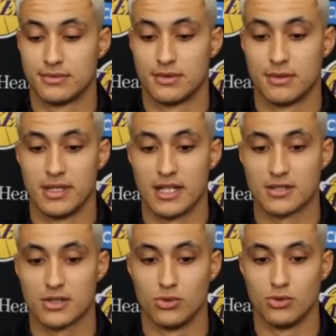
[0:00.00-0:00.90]
that's
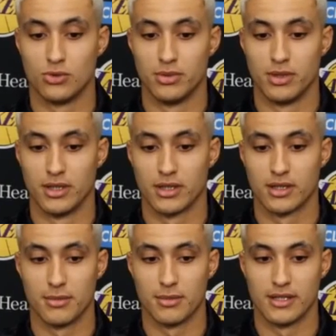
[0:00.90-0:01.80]
cool, but I
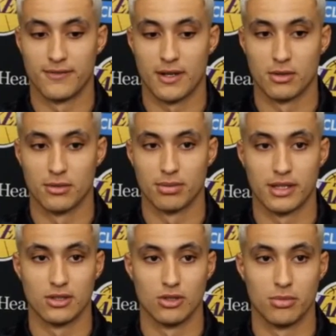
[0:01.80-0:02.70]
mean, if I would have played
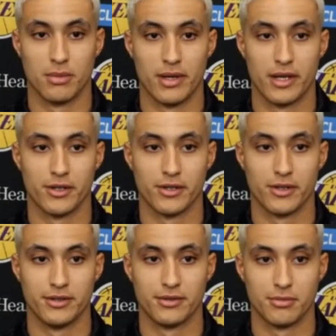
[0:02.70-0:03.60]
a little bit better
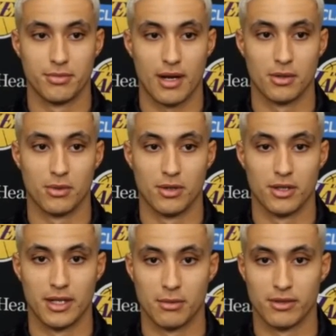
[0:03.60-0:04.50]
and probably would have won,
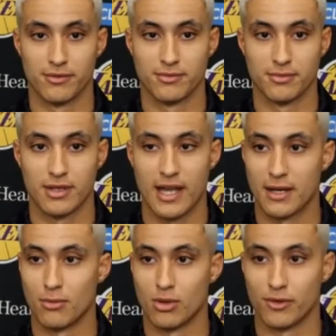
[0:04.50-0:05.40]
I would have had
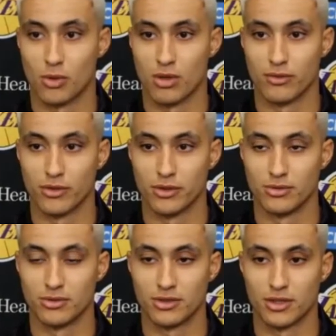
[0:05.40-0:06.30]
more of a quote for you.
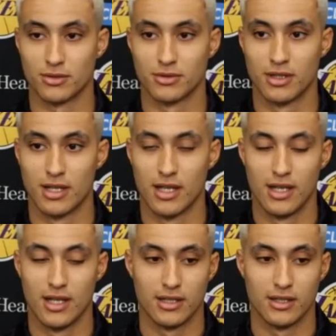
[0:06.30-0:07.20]
So,
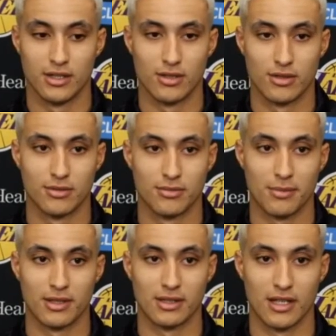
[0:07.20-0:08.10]
you know, I
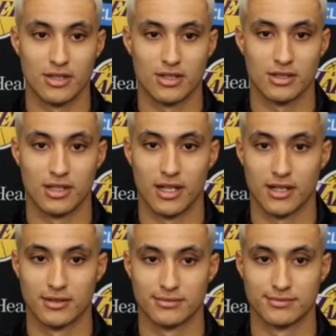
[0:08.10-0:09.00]
played like shit today.
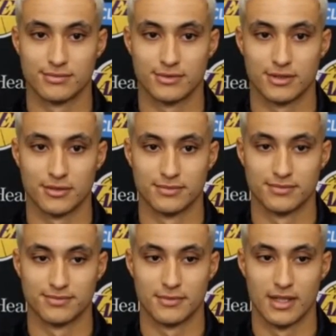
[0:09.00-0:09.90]
So,
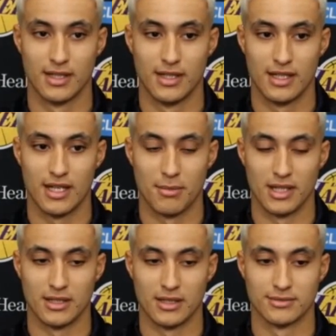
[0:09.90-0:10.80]
I
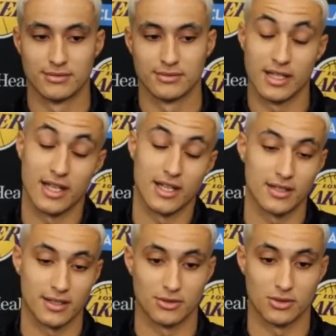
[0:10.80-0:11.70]
mean, yeah,
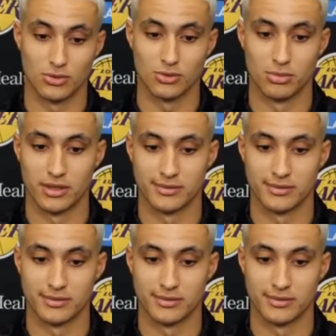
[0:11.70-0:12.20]
that's cool, but.